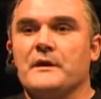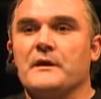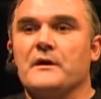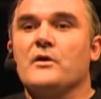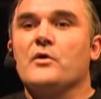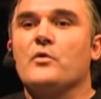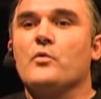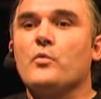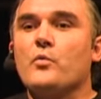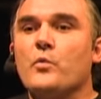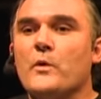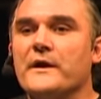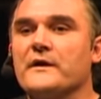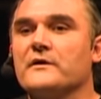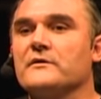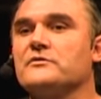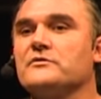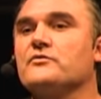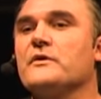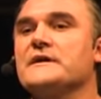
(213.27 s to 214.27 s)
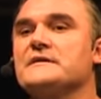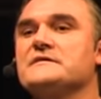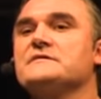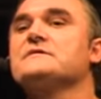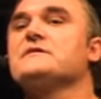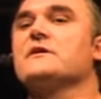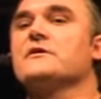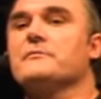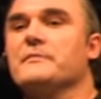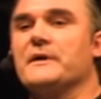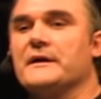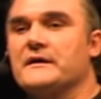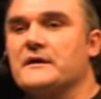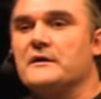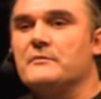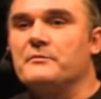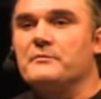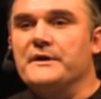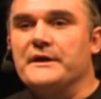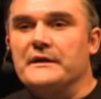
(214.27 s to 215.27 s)
Where do I start my
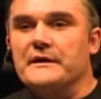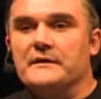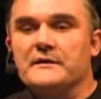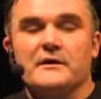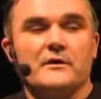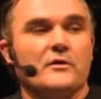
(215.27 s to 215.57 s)
company?